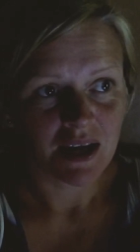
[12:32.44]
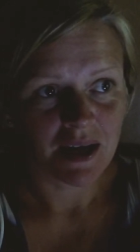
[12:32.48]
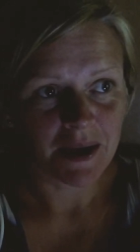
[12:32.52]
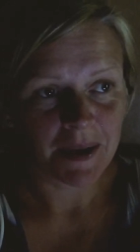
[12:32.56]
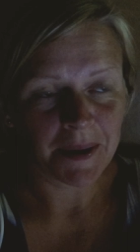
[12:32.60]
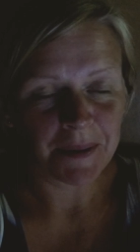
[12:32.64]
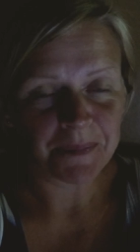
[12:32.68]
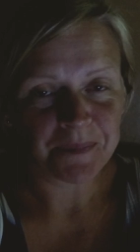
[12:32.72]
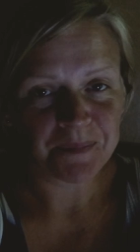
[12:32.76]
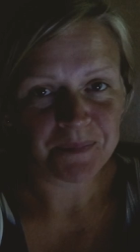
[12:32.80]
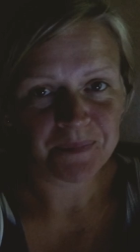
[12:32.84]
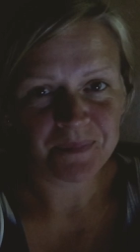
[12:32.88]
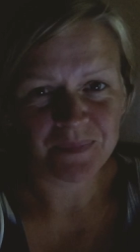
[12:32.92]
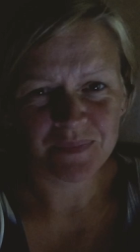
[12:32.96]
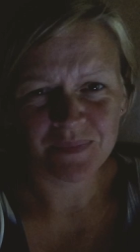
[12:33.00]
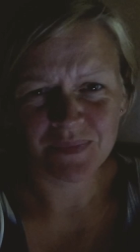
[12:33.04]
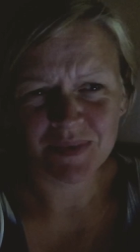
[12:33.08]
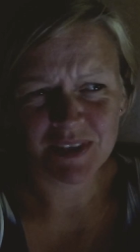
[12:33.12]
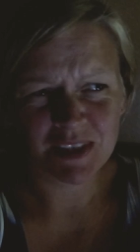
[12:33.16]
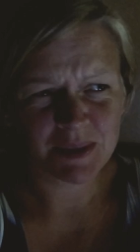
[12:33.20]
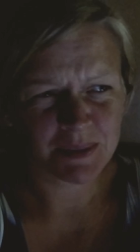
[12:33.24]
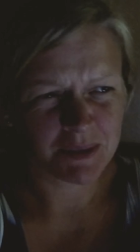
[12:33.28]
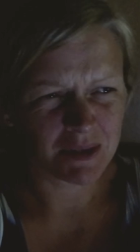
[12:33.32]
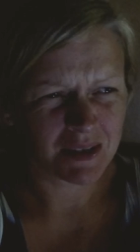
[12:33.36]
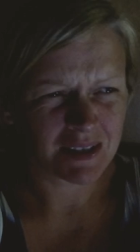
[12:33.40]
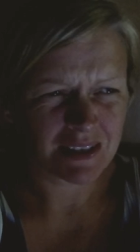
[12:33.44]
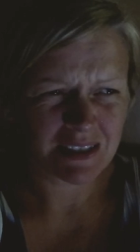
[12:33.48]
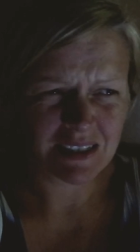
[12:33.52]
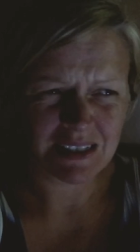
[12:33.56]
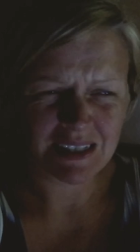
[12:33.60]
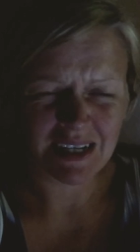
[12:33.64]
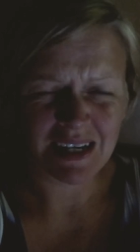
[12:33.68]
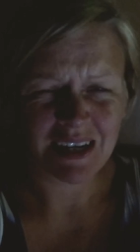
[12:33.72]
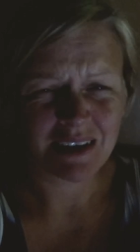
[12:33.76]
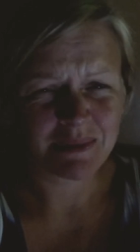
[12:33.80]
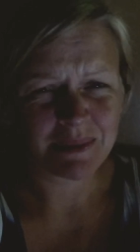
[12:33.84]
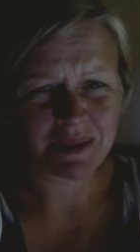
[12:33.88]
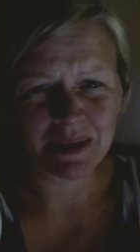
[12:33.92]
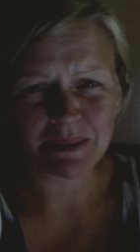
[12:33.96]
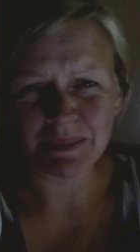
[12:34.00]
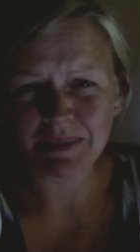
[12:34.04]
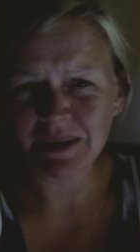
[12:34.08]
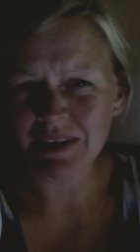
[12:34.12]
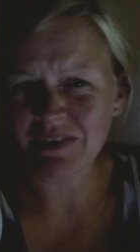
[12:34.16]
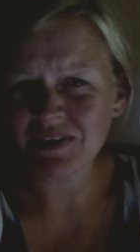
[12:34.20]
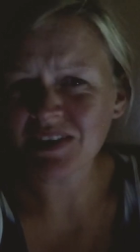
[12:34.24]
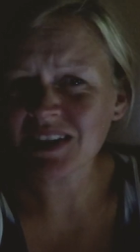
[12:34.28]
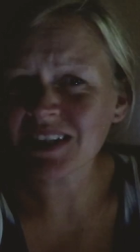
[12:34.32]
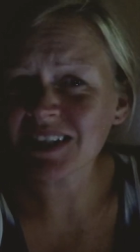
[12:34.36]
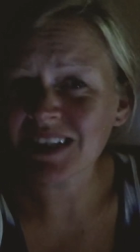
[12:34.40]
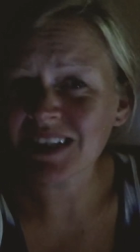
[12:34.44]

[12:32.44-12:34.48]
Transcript: Um, to be honest, it's kind of been a bit of a